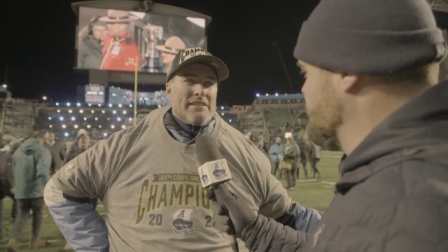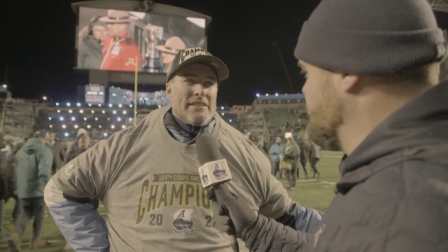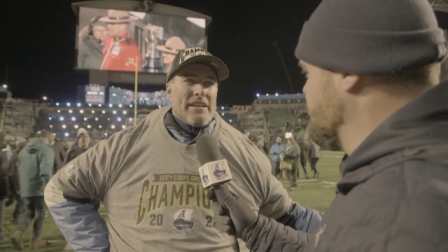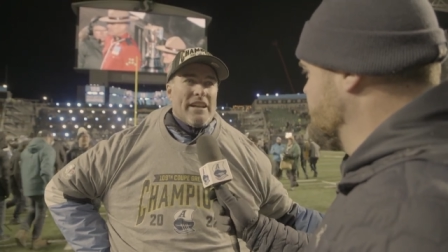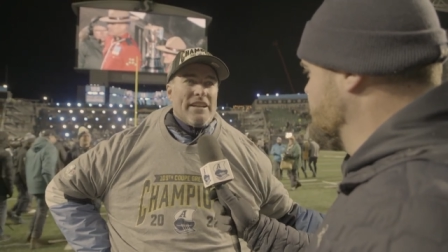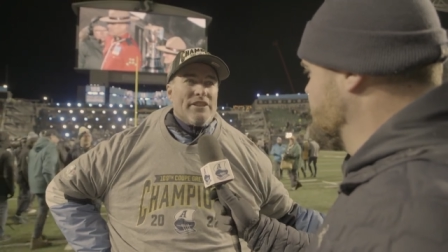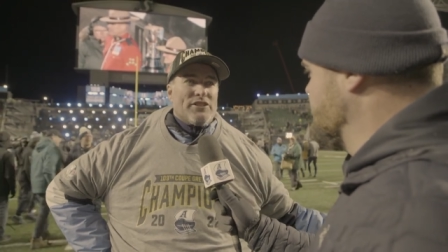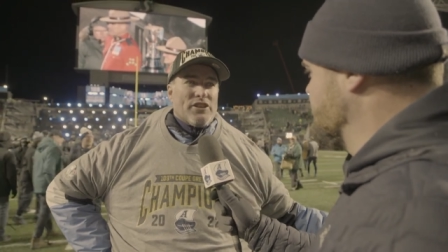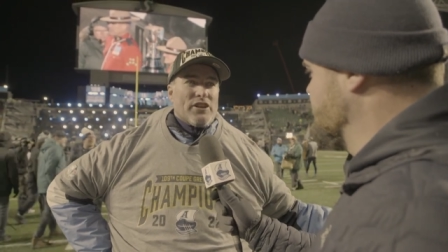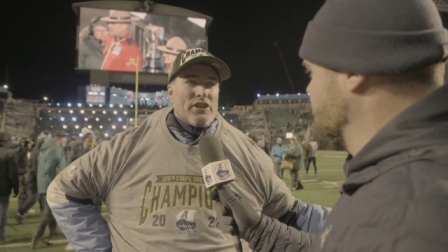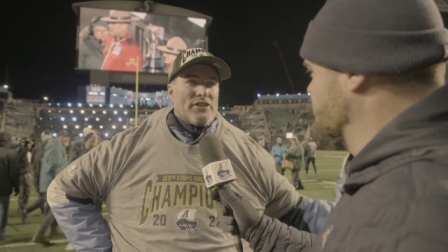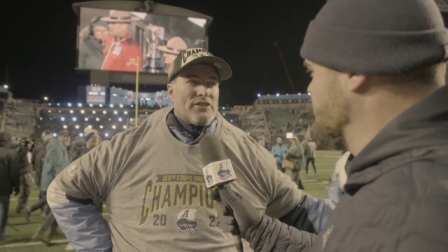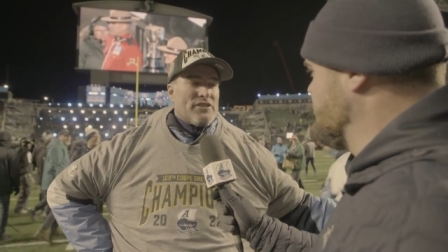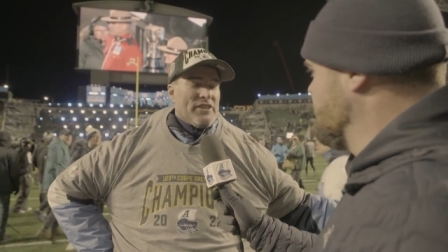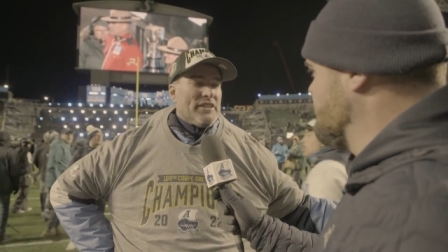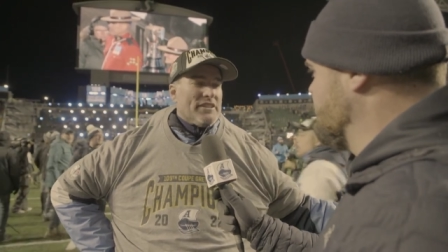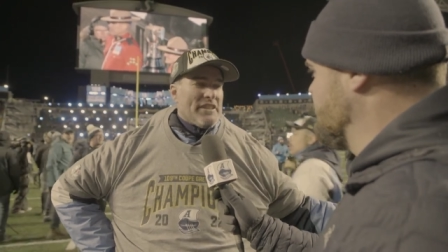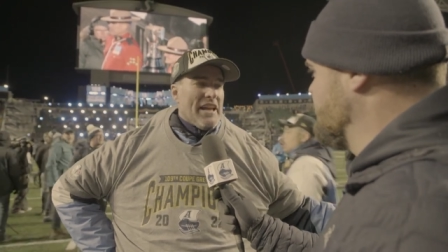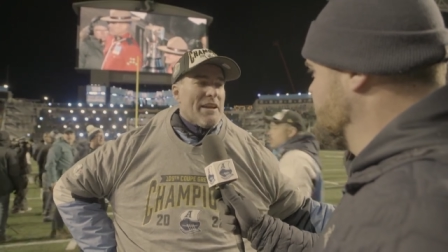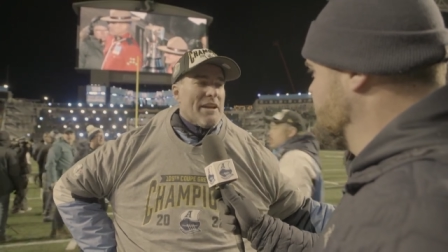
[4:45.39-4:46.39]
and he took us to
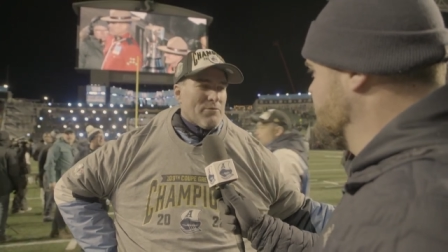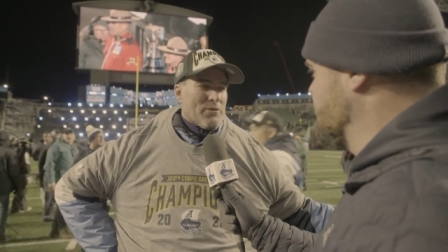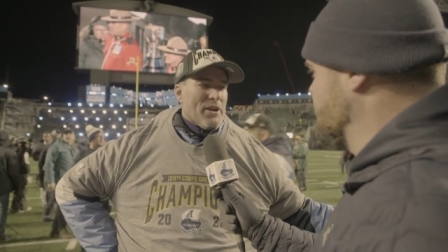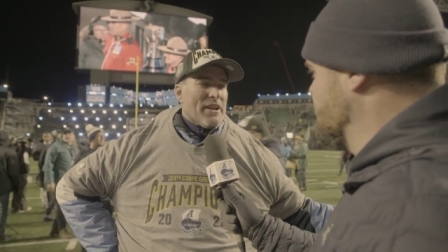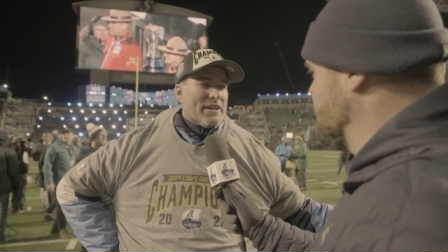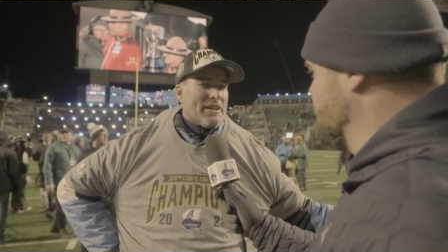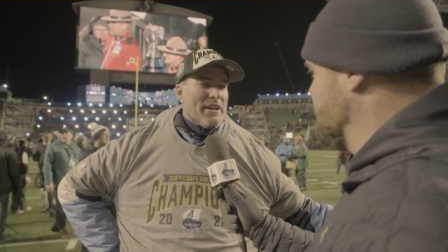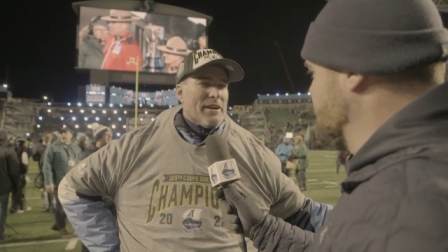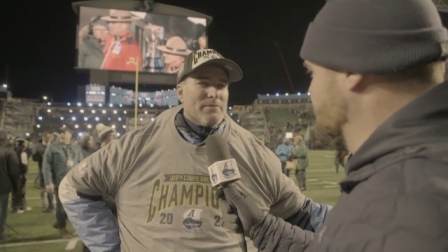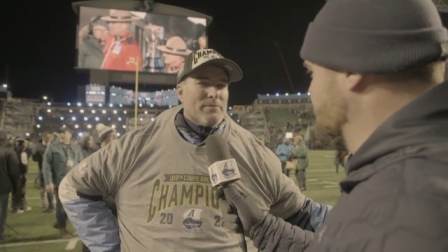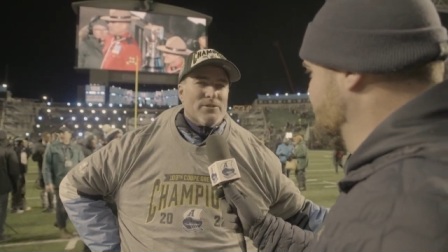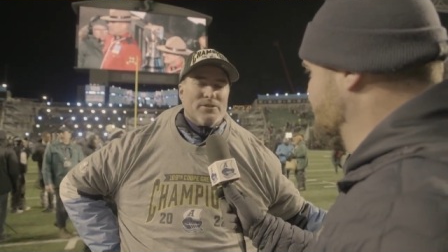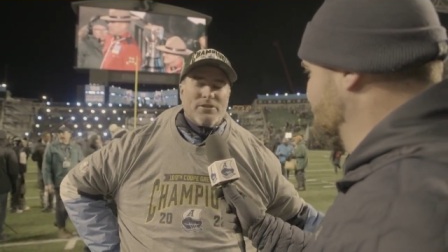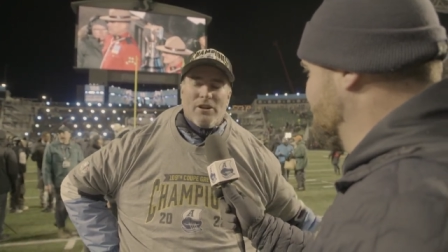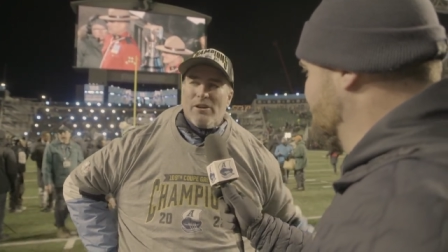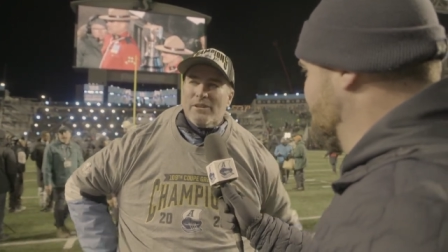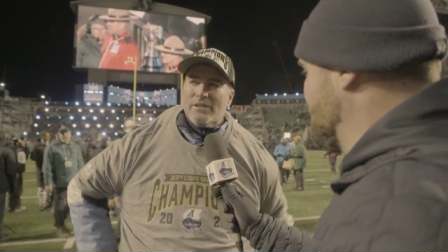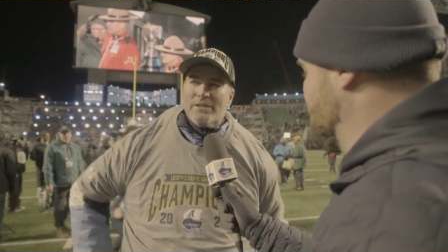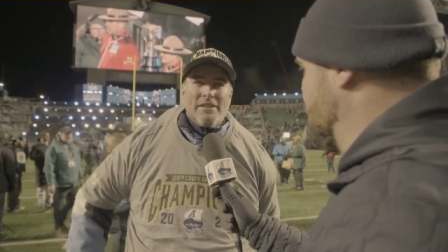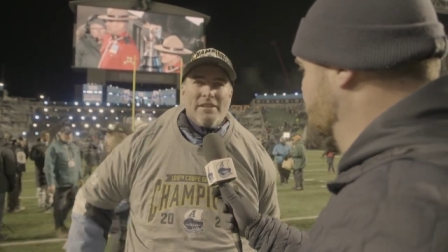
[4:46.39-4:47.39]
the damn Grey Cup.
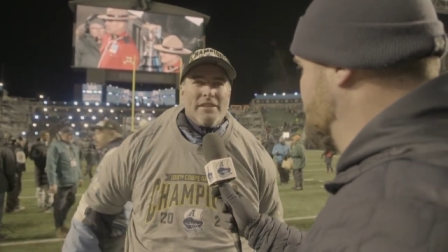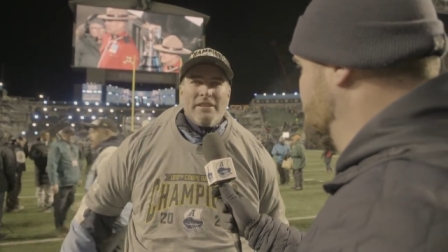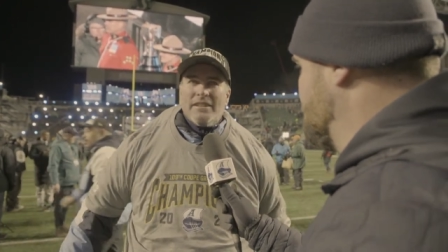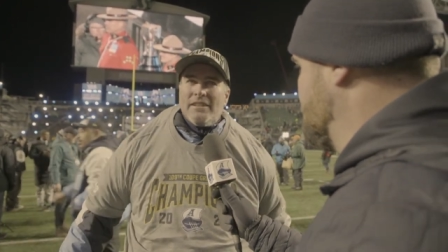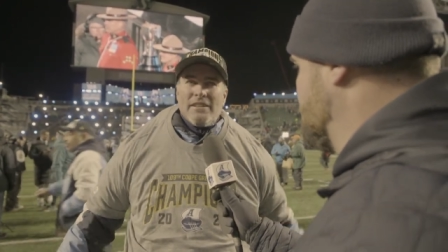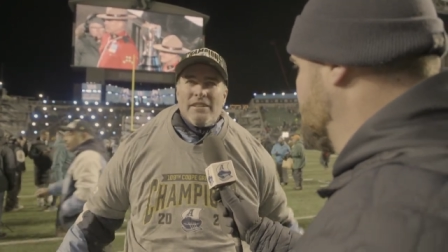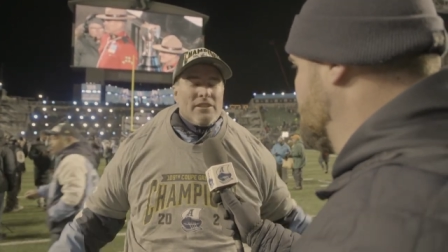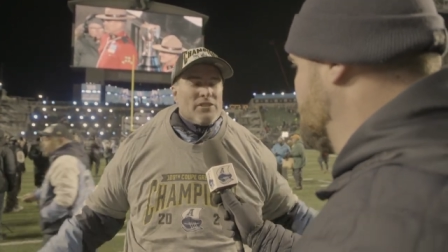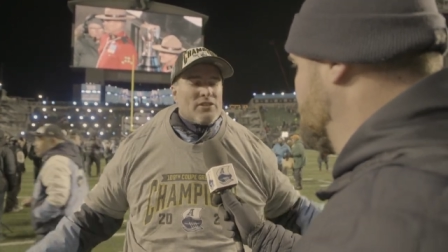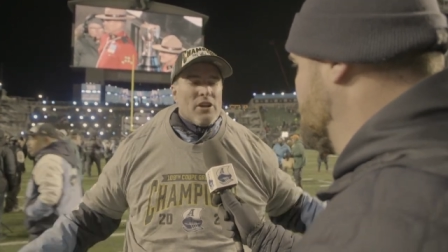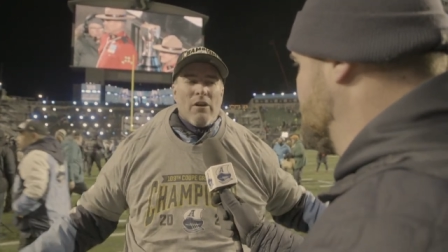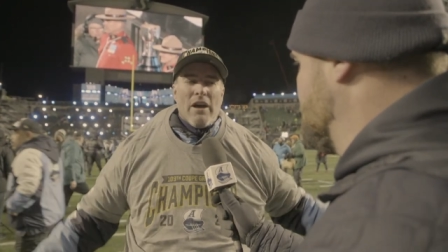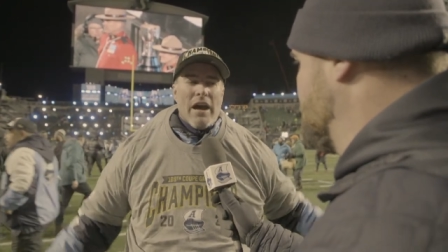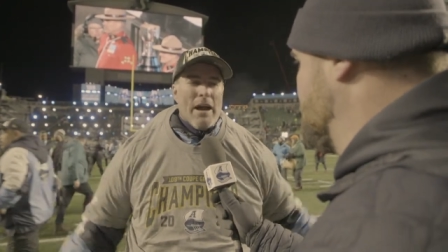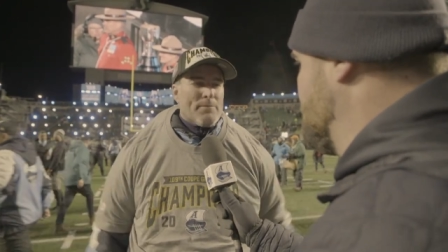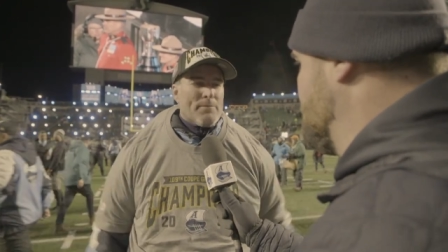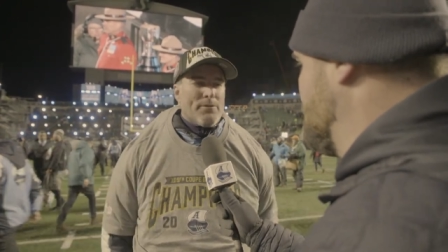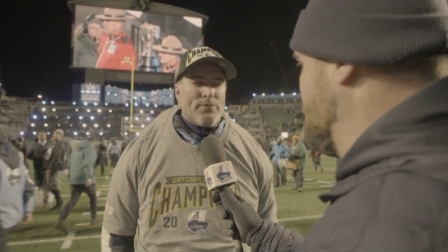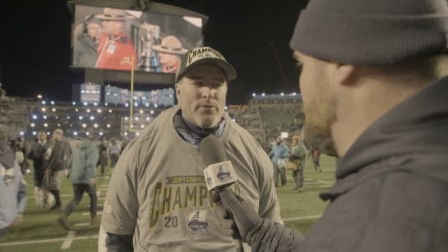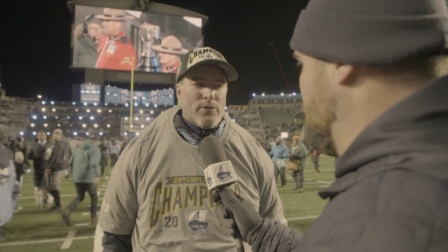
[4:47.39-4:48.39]
So
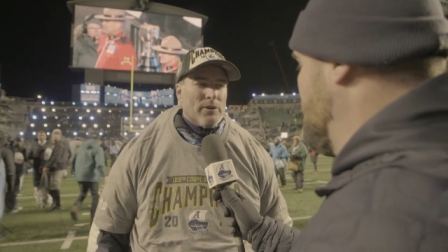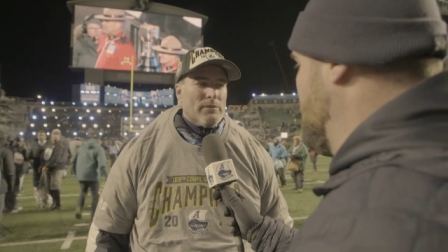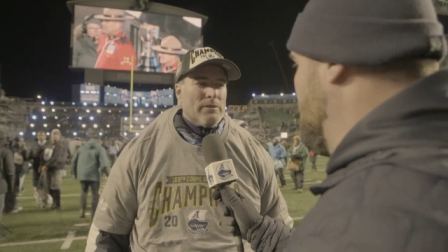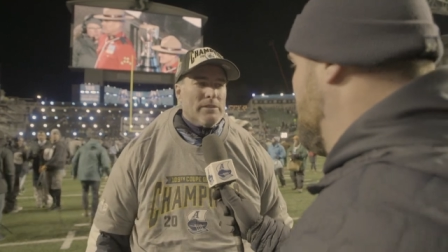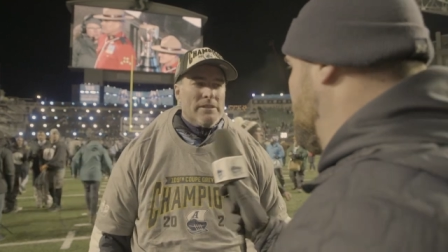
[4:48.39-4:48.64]
happy for him.